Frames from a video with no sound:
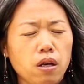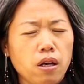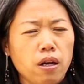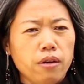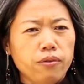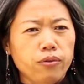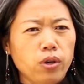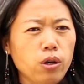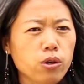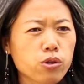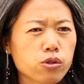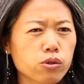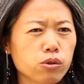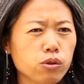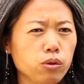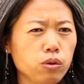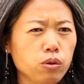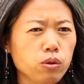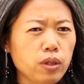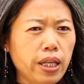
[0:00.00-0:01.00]
and
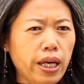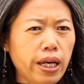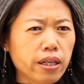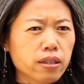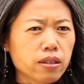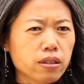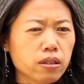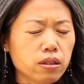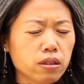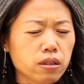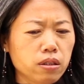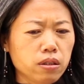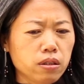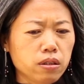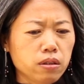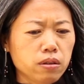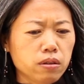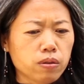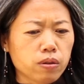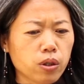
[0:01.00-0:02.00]
also like
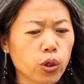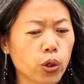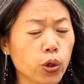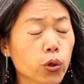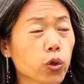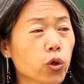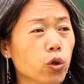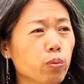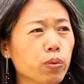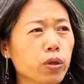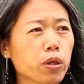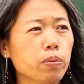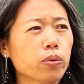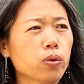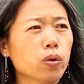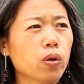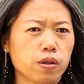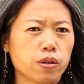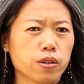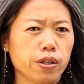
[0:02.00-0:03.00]
the local
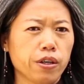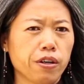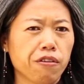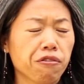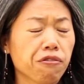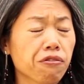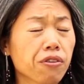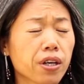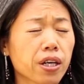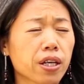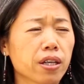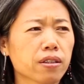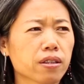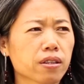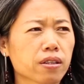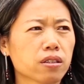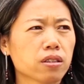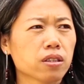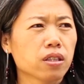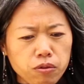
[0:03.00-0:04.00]
people, their
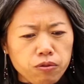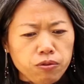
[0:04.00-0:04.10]
faith.